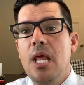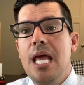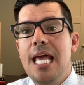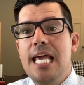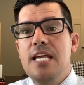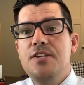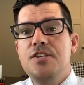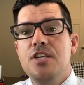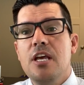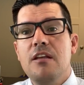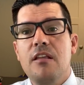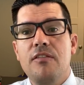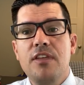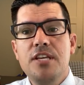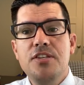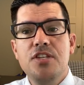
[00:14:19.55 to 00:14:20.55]
He said,
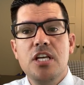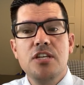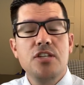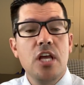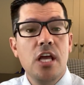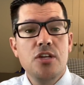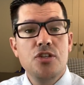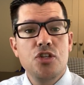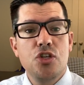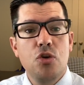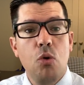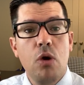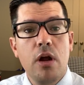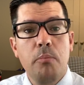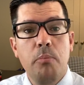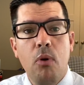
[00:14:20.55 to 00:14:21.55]
"This is
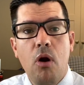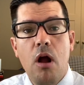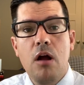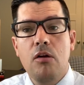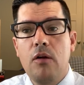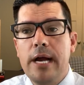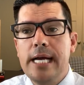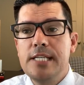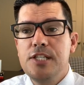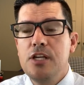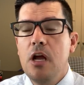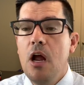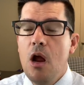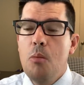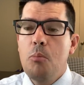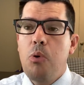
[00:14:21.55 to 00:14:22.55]
historic progress,
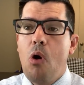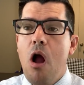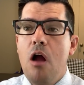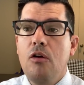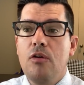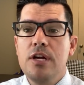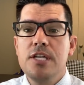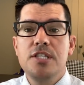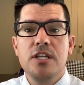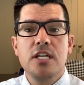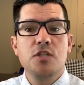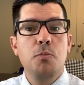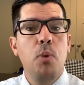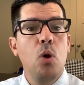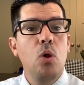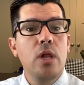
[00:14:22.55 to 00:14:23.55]
progress that's
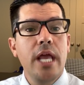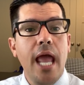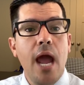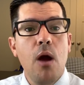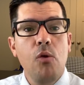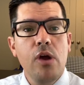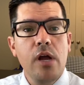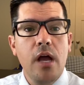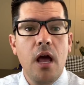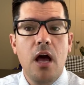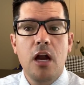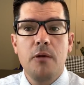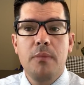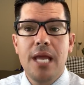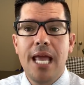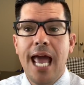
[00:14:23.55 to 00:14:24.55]
pulling our
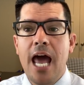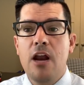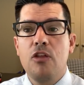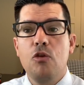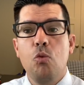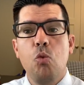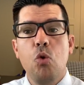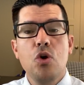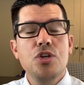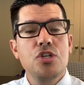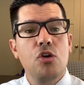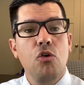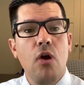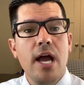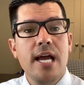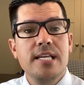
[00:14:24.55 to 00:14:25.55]
economy out of the worst
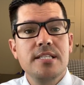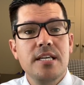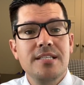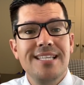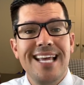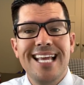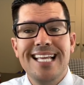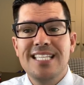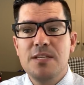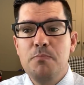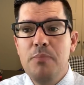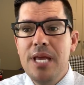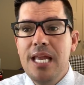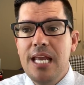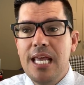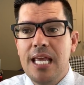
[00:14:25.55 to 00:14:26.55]
crisis it's
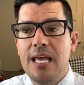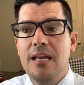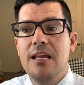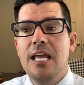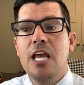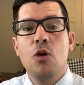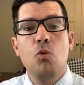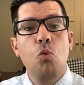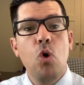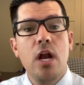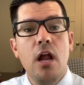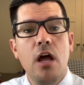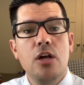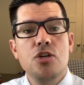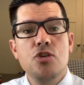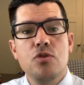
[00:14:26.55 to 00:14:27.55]
been in in one
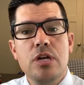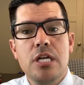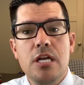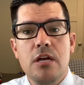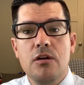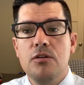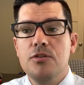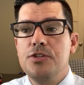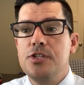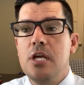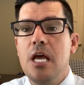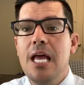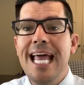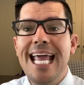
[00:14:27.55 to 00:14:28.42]
hundred years.